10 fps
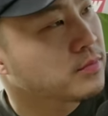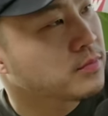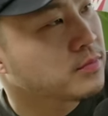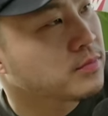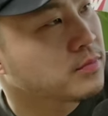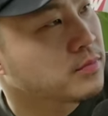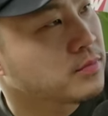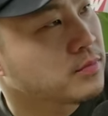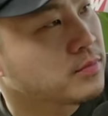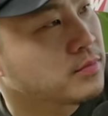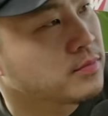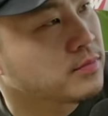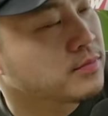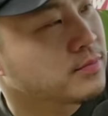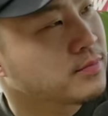
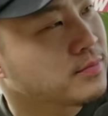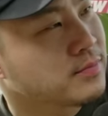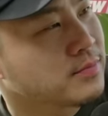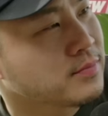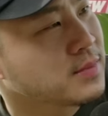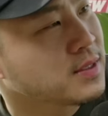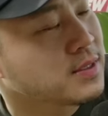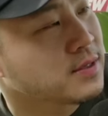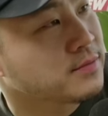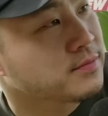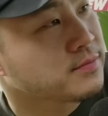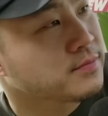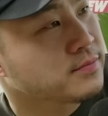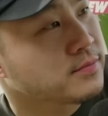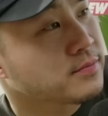
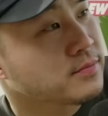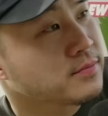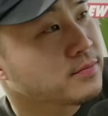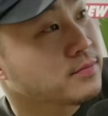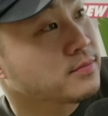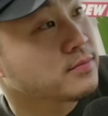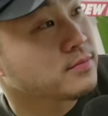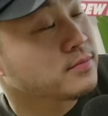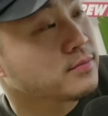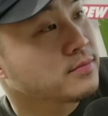(not speaking)